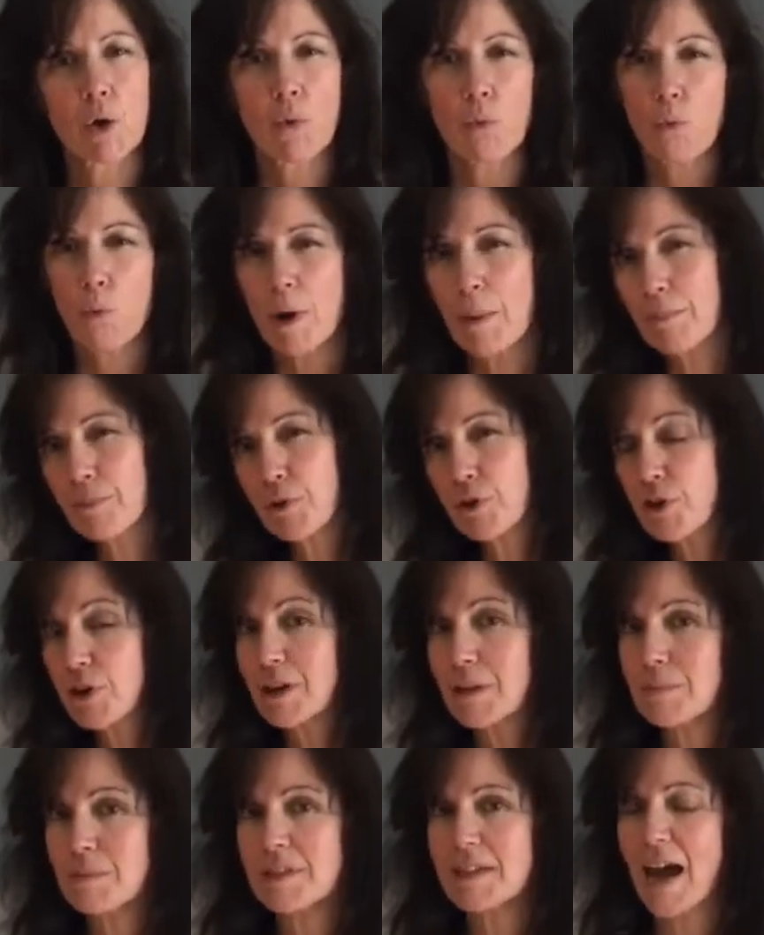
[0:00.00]
whipped
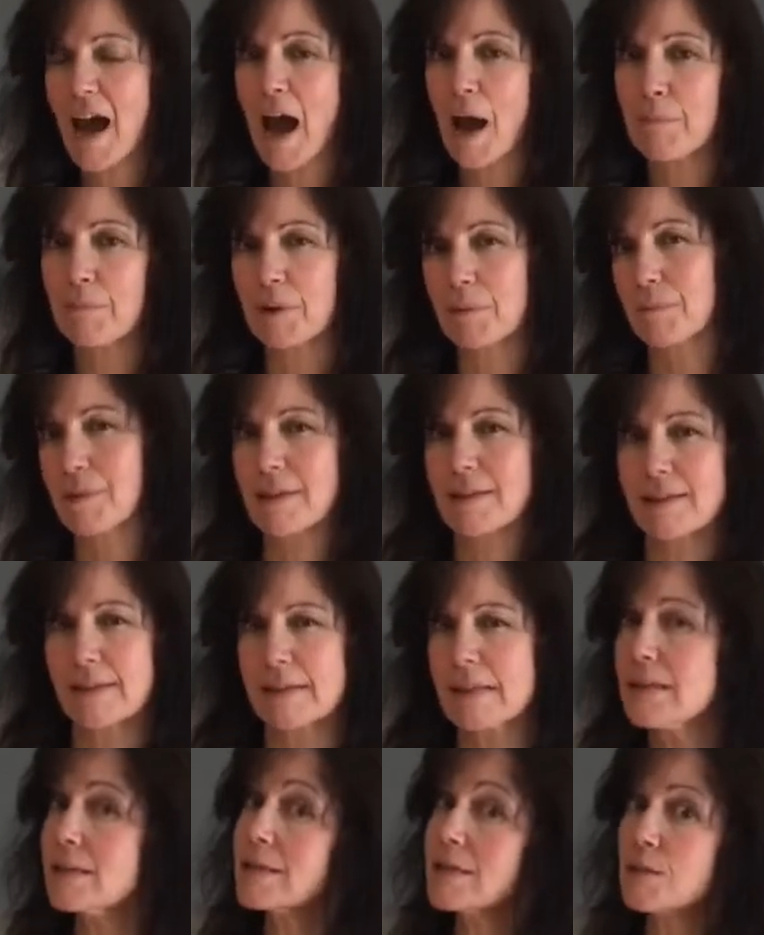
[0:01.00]
cream topping, but it's a
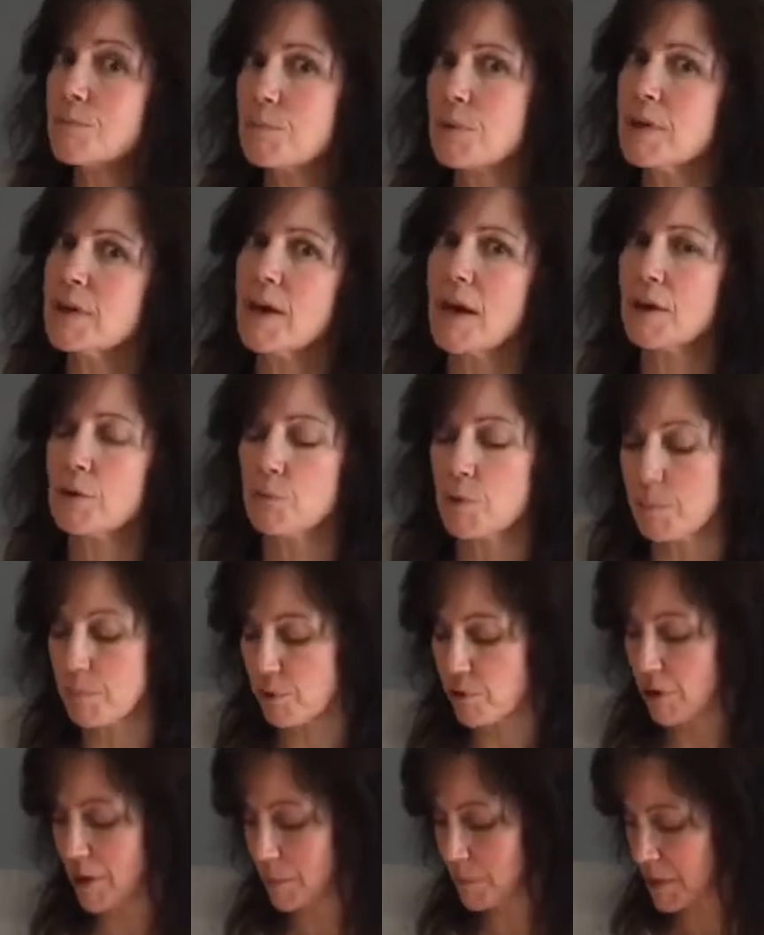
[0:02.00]
little spin on a whipped
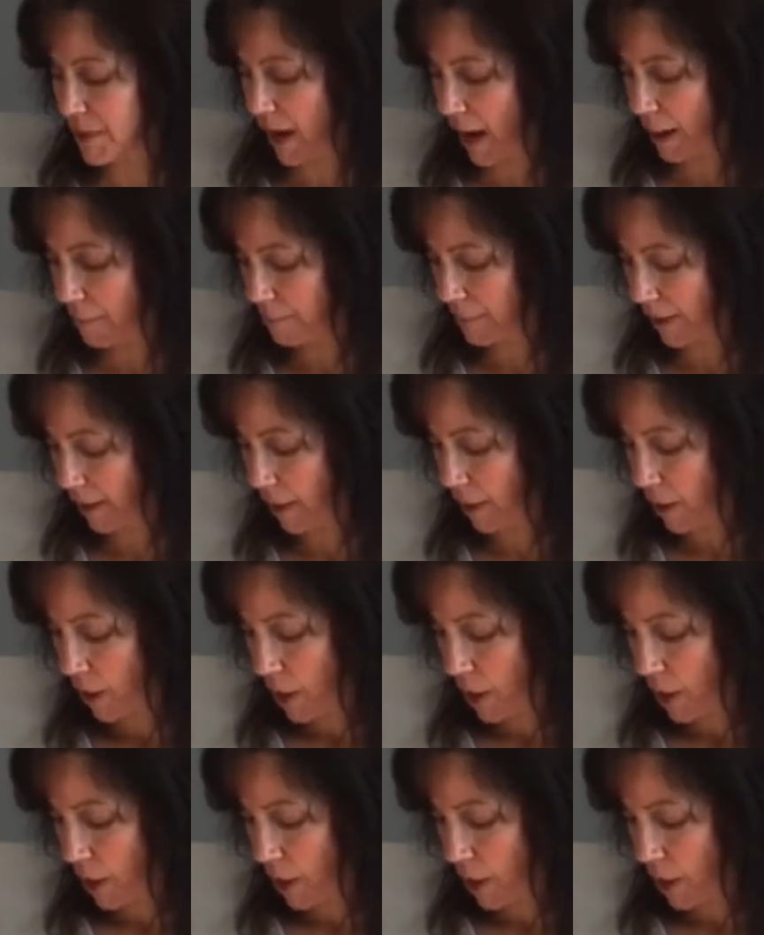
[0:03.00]
cream topping.